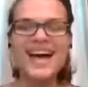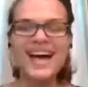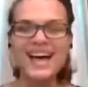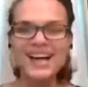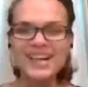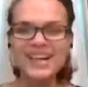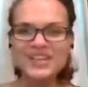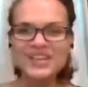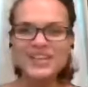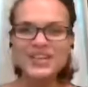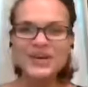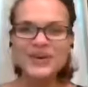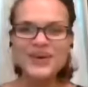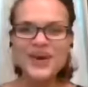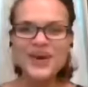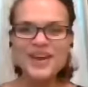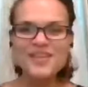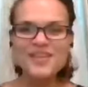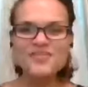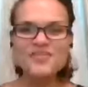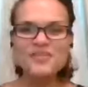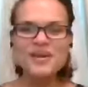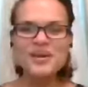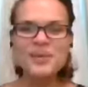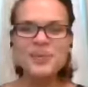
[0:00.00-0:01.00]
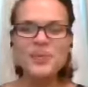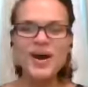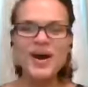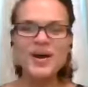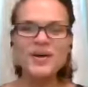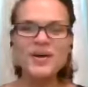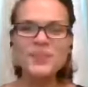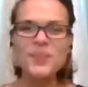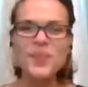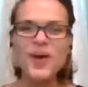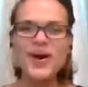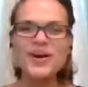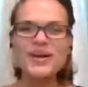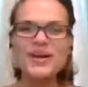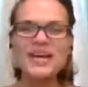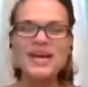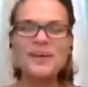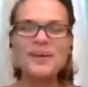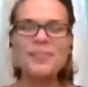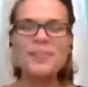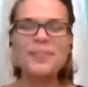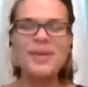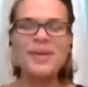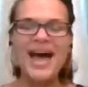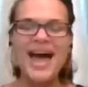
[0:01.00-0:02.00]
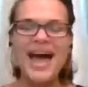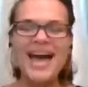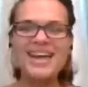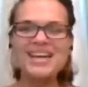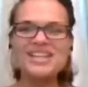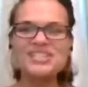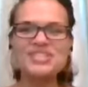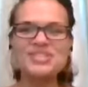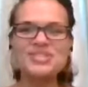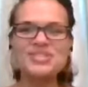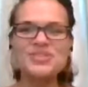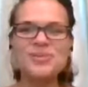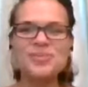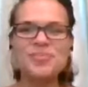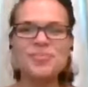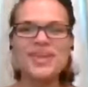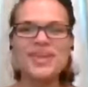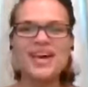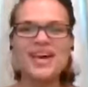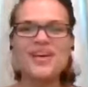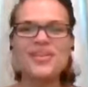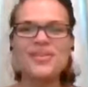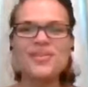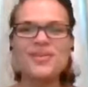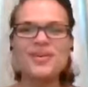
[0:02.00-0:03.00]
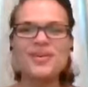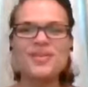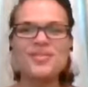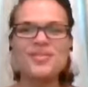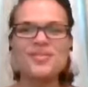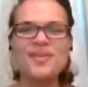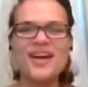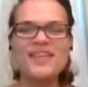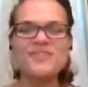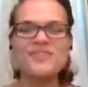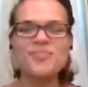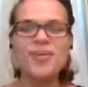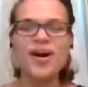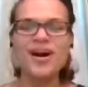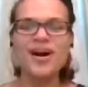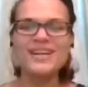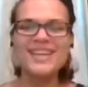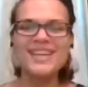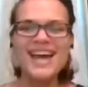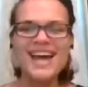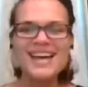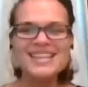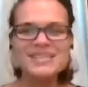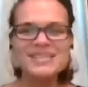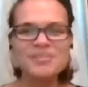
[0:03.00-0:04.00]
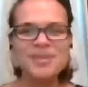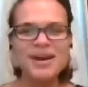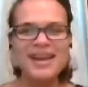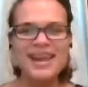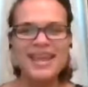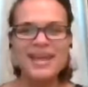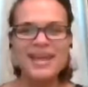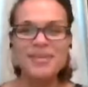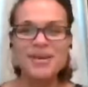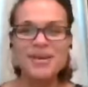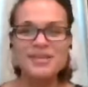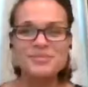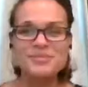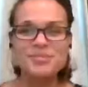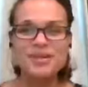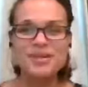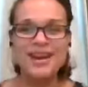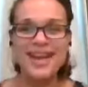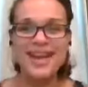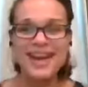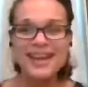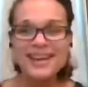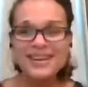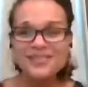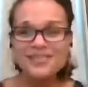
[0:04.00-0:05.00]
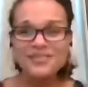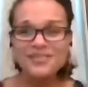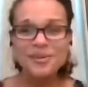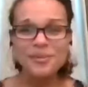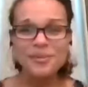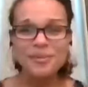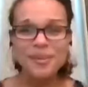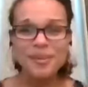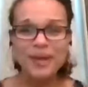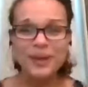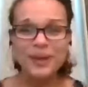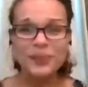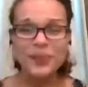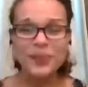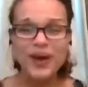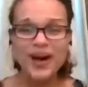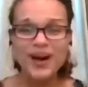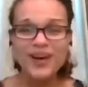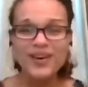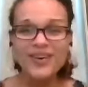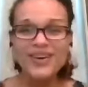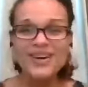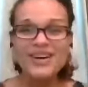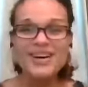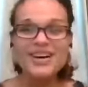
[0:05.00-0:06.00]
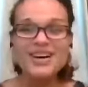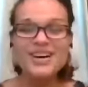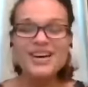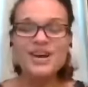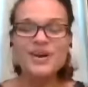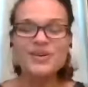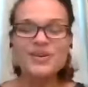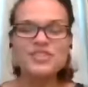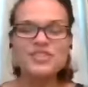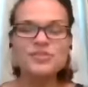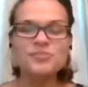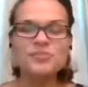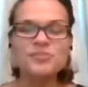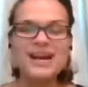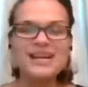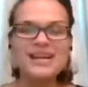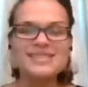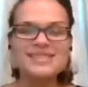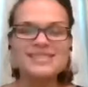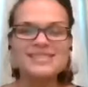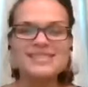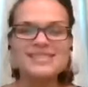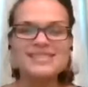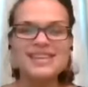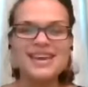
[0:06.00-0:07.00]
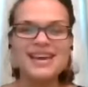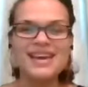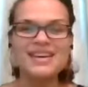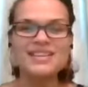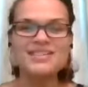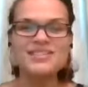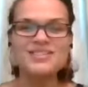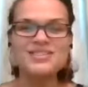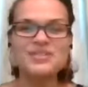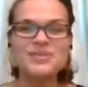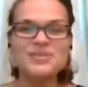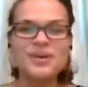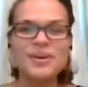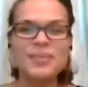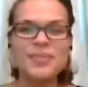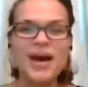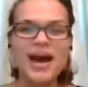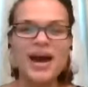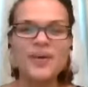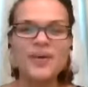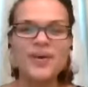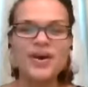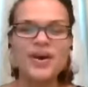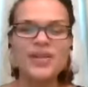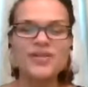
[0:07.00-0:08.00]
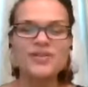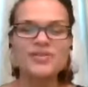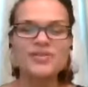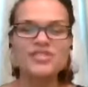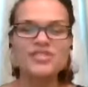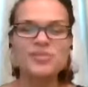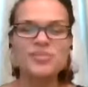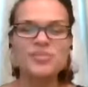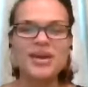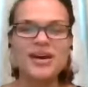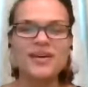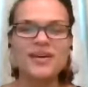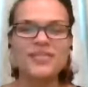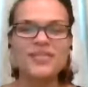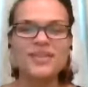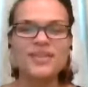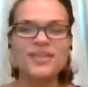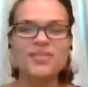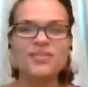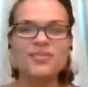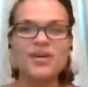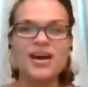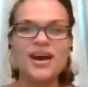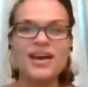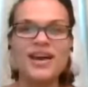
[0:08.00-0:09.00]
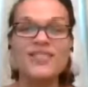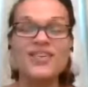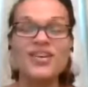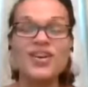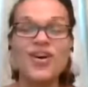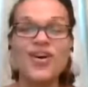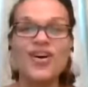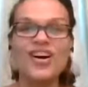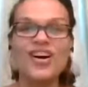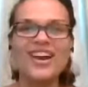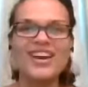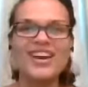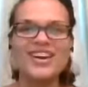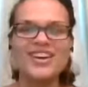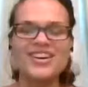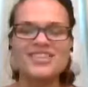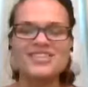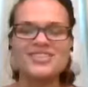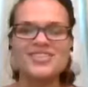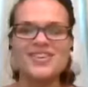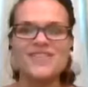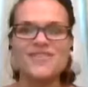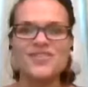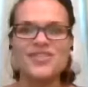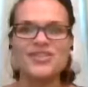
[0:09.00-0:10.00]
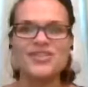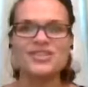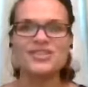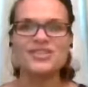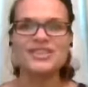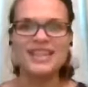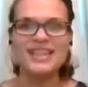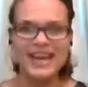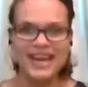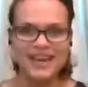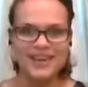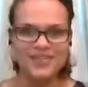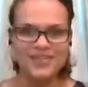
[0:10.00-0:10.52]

Hello, everyone. Welcome back to the Be Healthy and Thrive podcast. My name is Brianna from Made Well, coaching practice designed to empower others to be healthy and thrive in all areas of their life.